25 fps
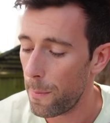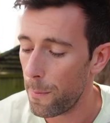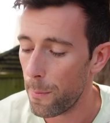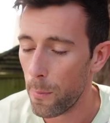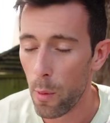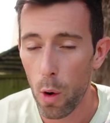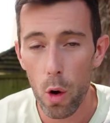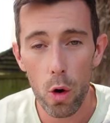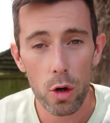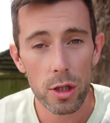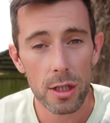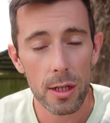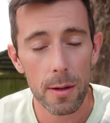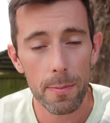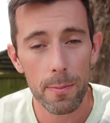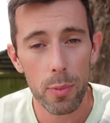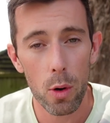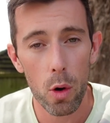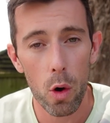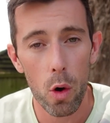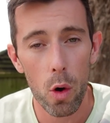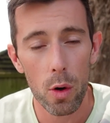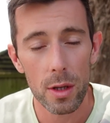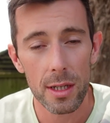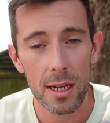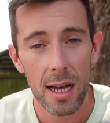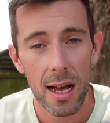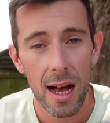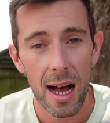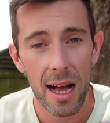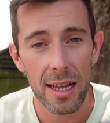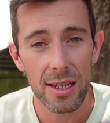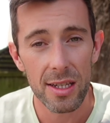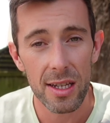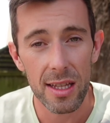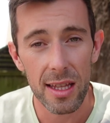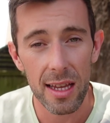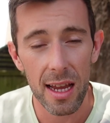more support
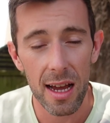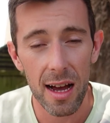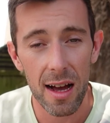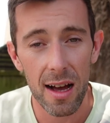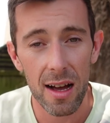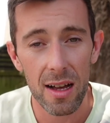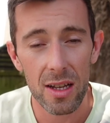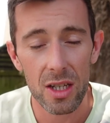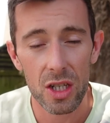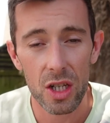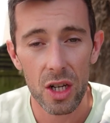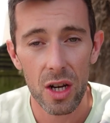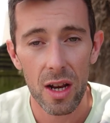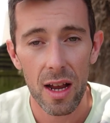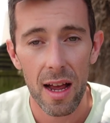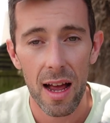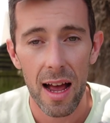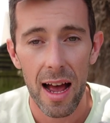under the arch,